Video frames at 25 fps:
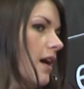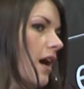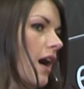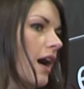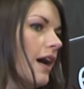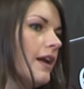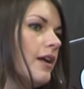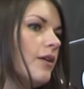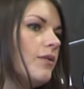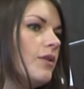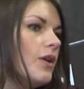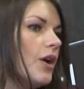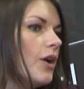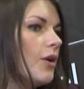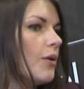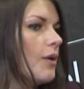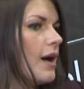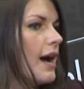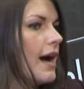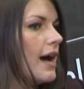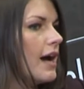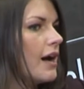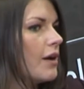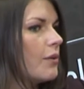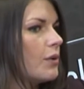don't know
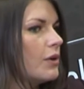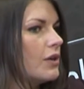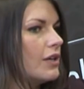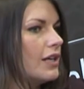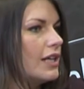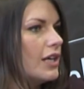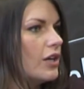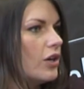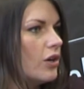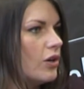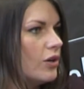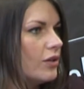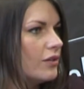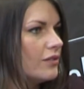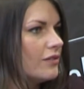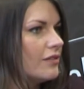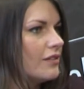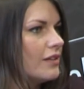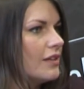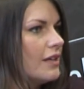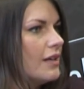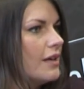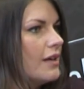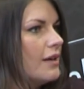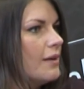how early on
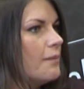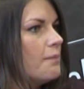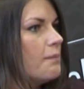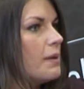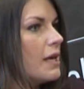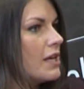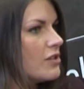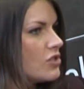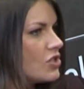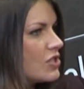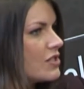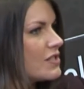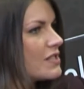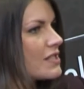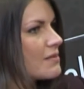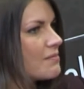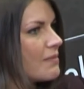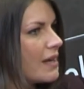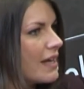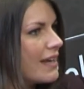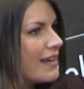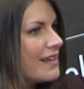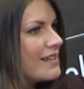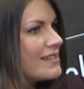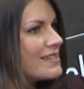pitches are
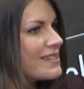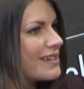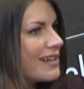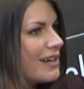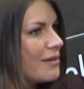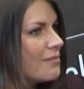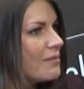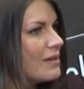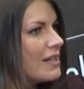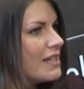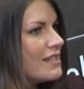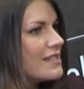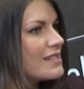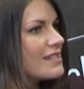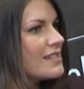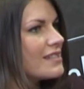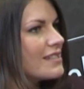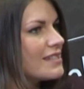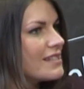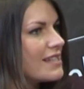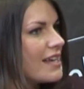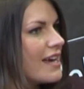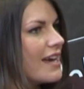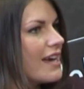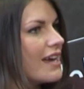made to companies to
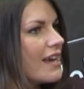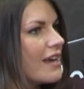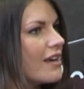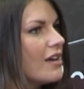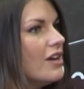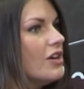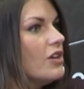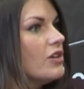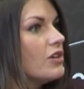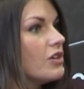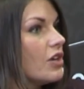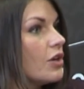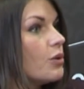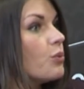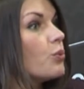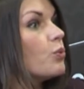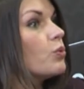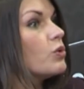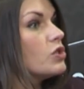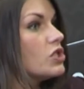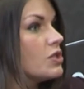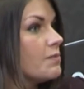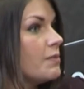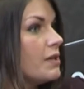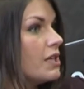say, you know,
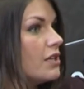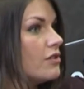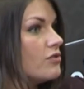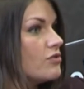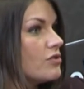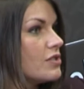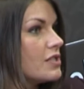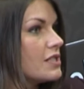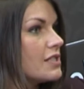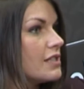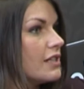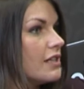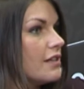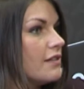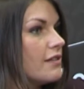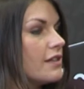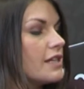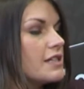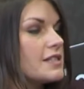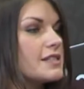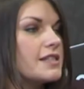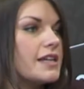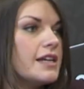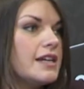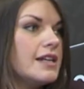would you be interested in
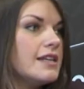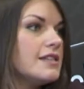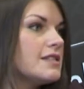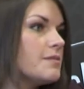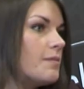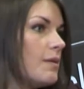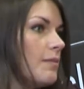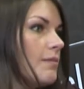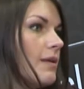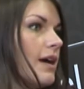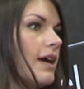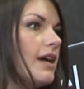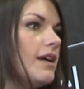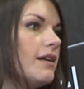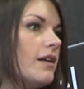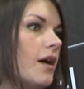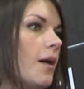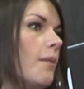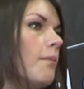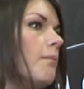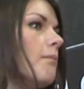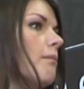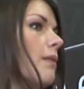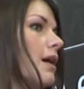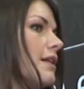this? They need to be made
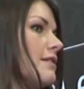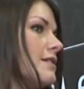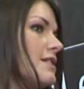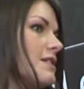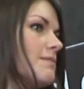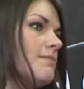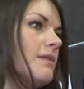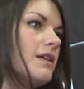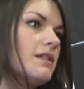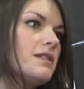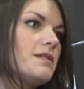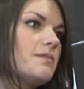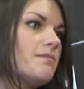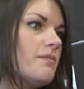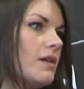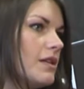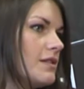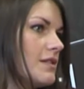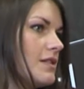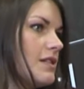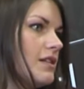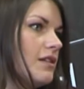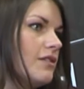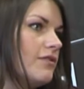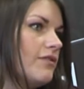months
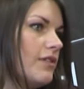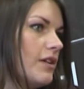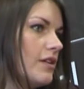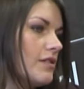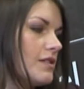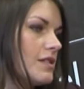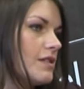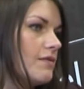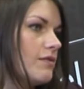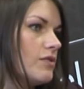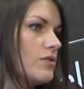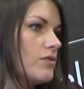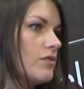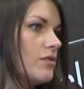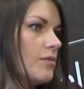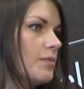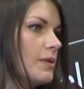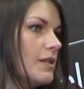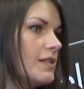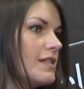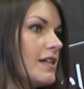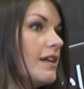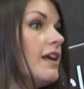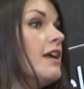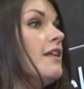in advance of the draw
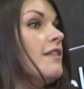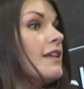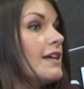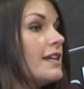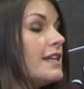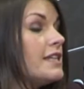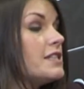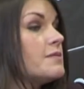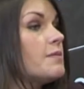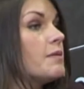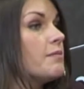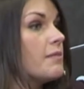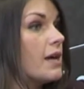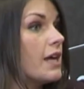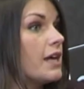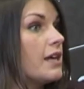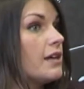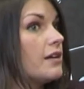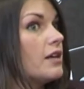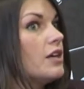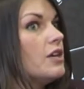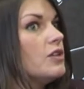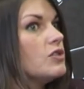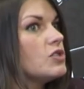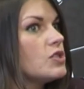being done. They need to be
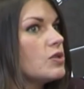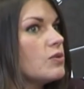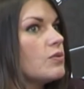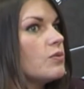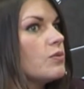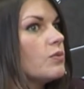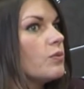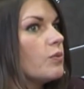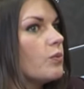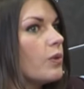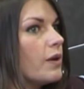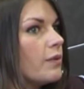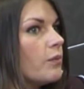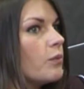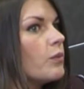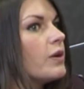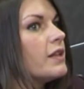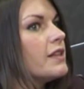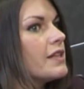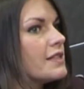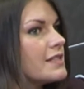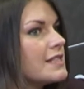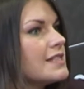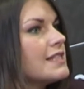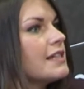made to
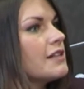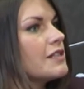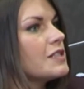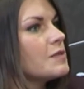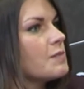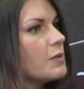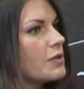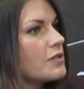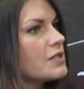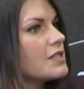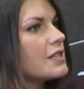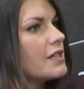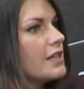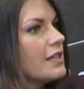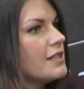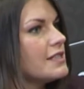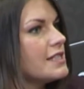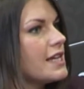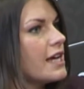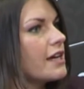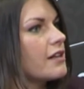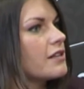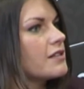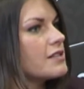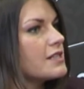when there's still a sponsor
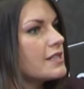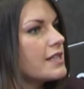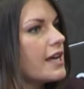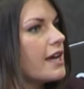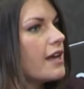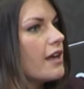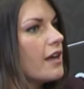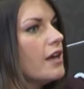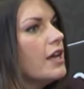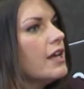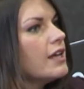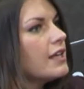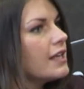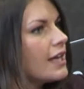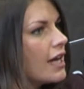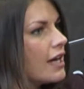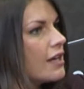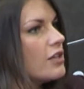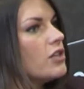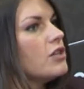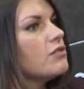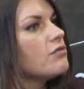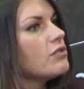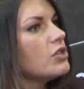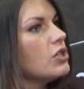intact and say,
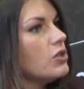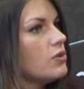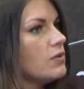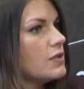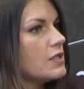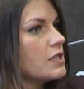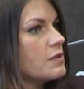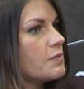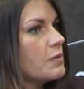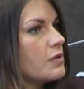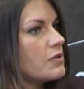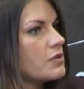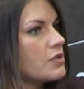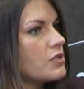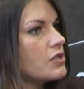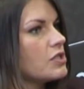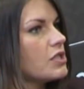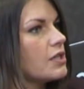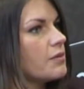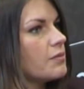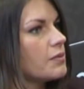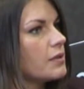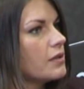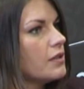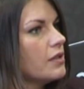can you renew this
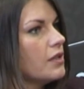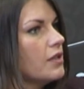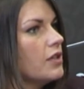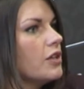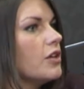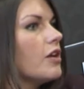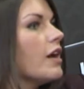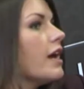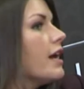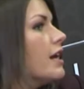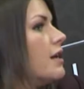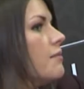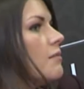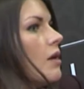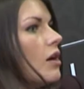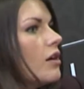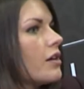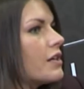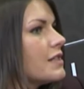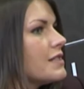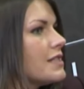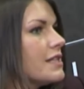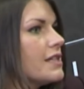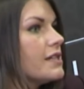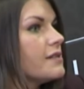sponsorship? You know, any
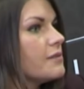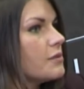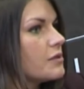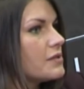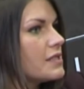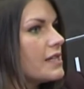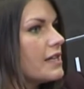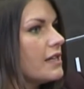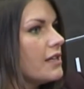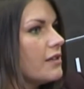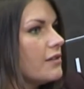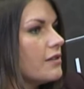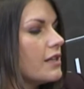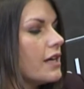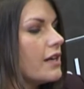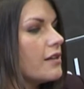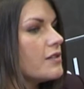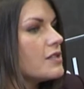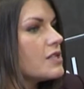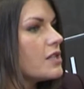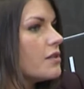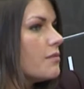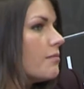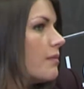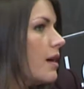marketeer will tell you that.
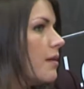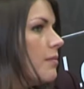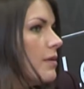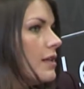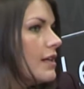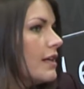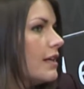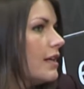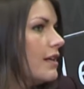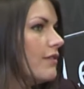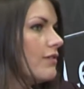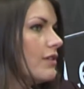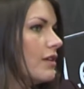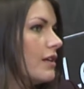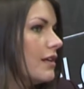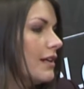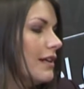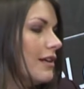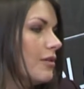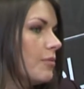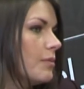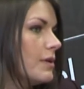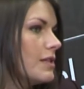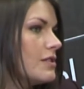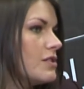So maybe they're leaving it a
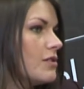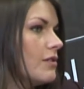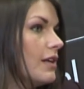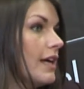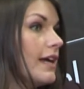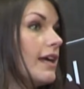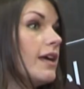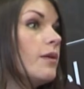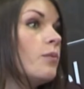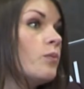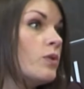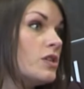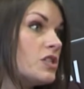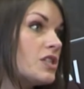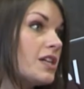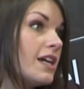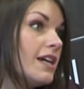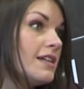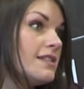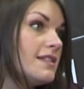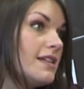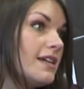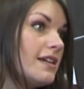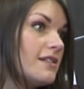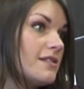little bit too late. In which
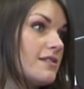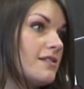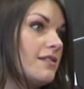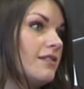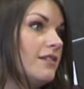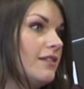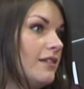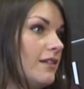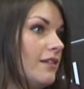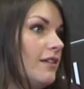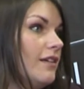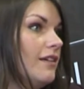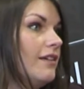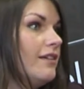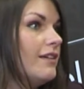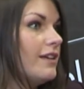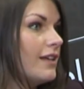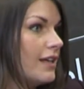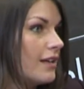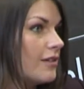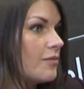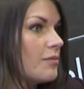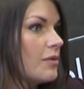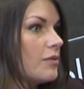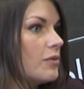case, yes,
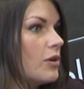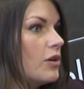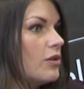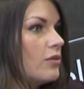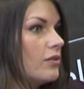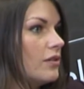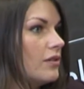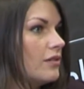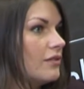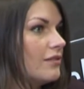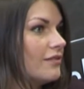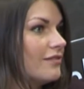kick them up the hole.